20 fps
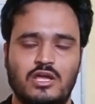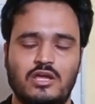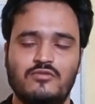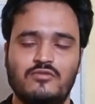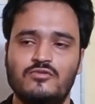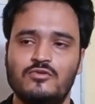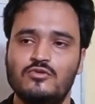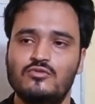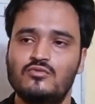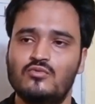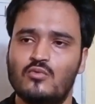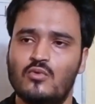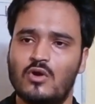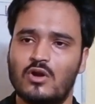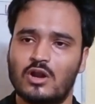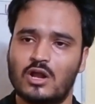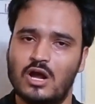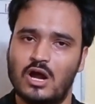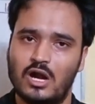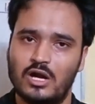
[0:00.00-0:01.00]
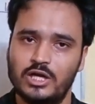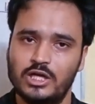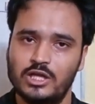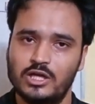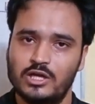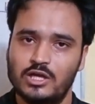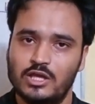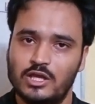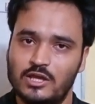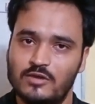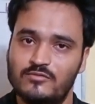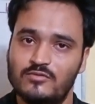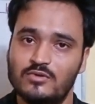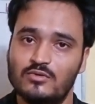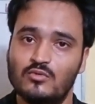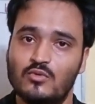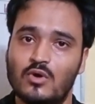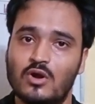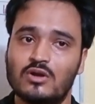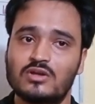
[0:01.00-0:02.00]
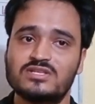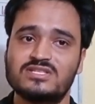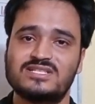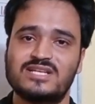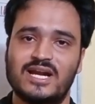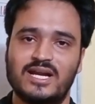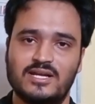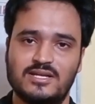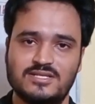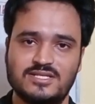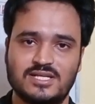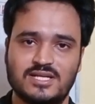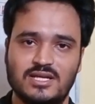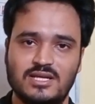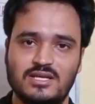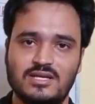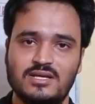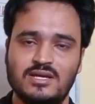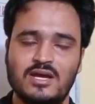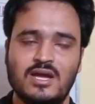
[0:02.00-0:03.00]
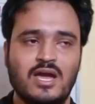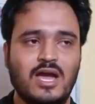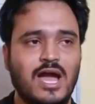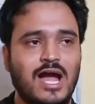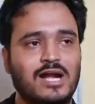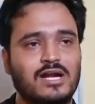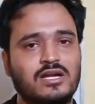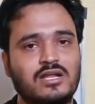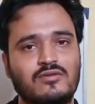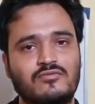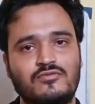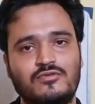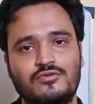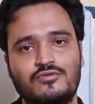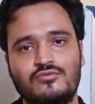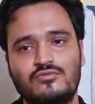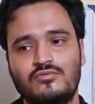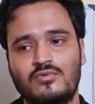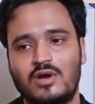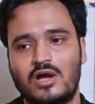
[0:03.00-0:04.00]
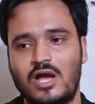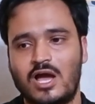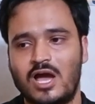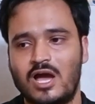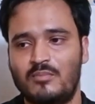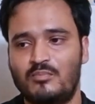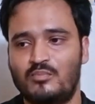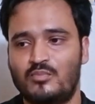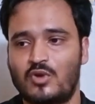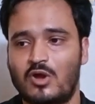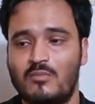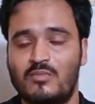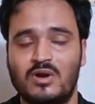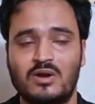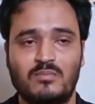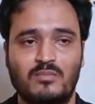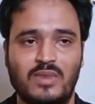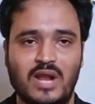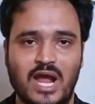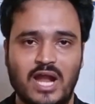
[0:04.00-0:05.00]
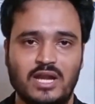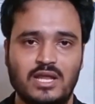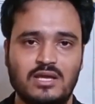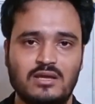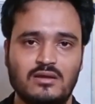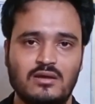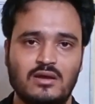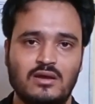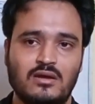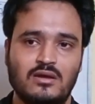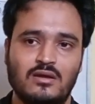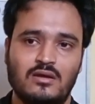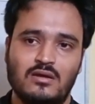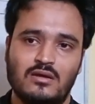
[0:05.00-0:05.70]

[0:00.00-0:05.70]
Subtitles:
if you work hard, if you work strategically, and if you have proper planning